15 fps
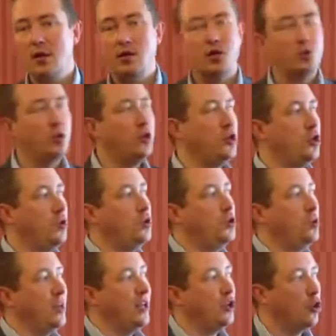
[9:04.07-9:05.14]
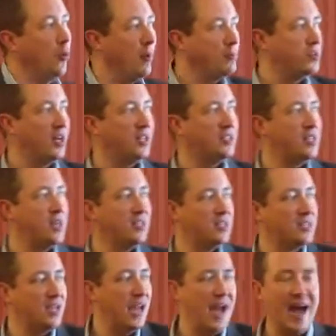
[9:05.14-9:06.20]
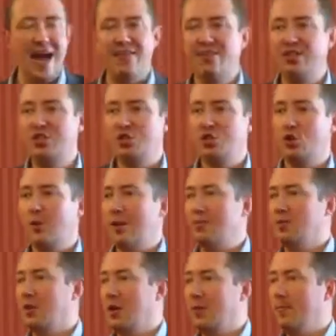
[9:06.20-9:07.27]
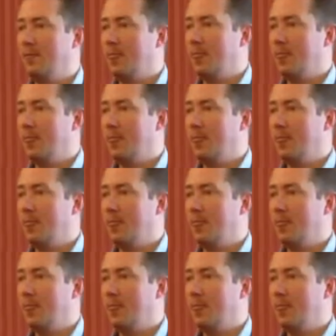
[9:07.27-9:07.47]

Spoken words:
Because what you do is you link your website to this and this to your website.